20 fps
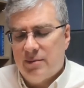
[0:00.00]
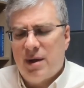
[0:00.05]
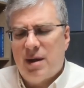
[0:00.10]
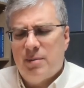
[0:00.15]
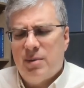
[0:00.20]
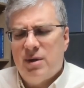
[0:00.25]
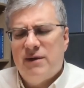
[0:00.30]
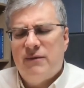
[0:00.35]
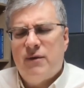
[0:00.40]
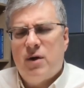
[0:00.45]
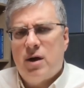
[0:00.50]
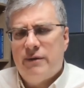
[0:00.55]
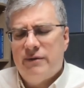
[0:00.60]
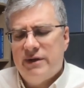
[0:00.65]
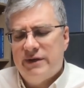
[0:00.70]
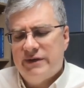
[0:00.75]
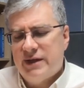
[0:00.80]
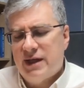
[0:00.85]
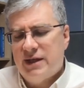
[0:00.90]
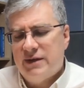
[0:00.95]
I believe all of
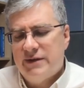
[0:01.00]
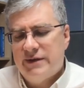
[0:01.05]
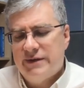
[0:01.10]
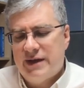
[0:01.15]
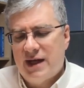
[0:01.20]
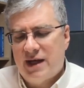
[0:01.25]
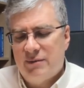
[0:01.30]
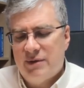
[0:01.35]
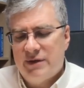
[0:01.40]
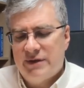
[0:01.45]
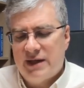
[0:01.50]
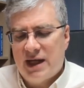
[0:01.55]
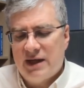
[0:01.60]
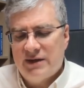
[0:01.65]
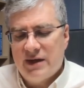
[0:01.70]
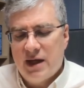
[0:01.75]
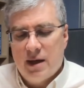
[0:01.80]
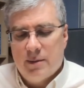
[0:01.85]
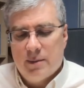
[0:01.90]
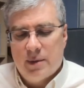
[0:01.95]
these sentences have mistakes,
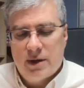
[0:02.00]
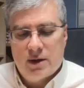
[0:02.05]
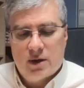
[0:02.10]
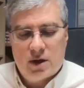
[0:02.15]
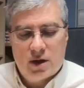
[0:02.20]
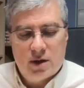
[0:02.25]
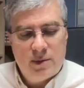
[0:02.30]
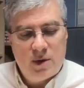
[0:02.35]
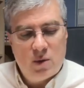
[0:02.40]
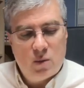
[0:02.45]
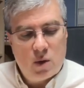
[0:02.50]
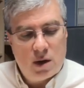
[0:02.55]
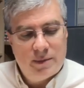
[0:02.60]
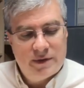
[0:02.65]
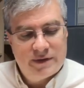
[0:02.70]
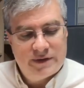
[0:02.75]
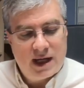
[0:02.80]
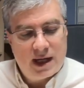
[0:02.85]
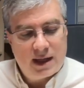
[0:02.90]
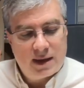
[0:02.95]
but there could be one
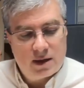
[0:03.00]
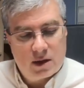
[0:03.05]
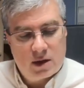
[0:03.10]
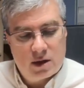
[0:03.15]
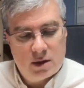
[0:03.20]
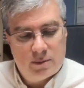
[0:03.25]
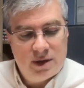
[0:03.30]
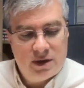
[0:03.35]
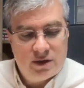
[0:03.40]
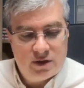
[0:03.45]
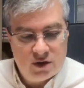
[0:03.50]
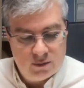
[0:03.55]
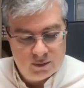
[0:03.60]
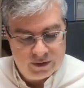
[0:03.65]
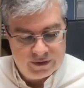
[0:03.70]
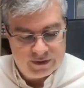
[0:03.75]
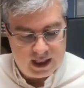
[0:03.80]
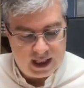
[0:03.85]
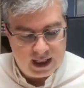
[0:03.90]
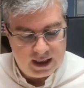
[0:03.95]
mistake, there could be 2
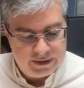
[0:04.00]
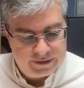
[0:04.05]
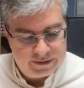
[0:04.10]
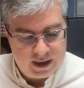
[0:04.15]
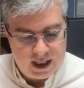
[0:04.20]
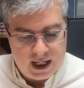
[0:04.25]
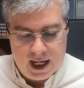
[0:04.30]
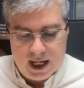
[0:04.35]
mistakes.